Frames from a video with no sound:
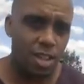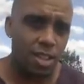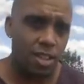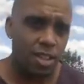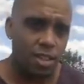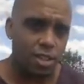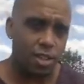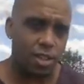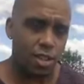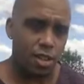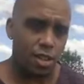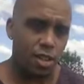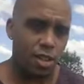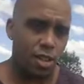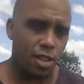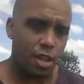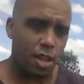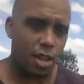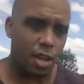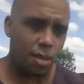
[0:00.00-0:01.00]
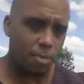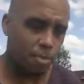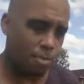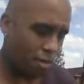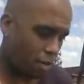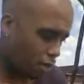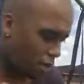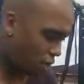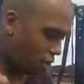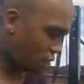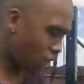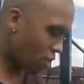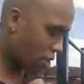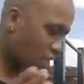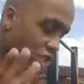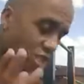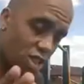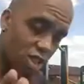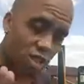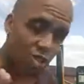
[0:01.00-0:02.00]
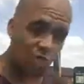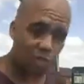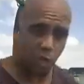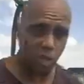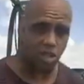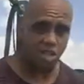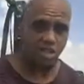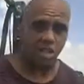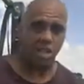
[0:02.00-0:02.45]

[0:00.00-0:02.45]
This is your first step.